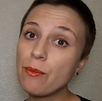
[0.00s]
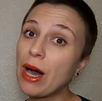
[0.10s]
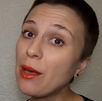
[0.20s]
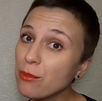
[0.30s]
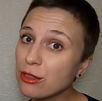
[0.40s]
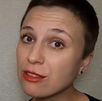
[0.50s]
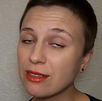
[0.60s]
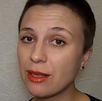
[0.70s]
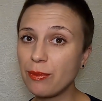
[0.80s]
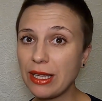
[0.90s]
My
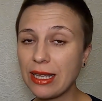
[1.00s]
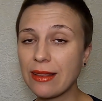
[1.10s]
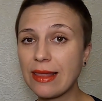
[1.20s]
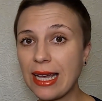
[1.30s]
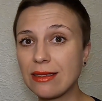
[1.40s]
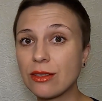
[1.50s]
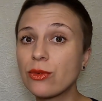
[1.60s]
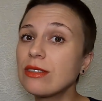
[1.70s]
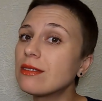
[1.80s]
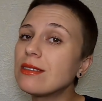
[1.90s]
personal opinion that the
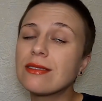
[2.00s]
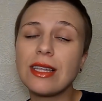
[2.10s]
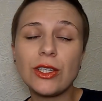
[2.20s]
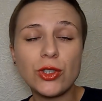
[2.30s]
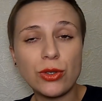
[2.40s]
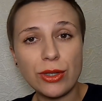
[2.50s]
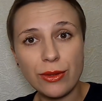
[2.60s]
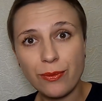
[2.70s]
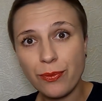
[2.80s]
reason is natural.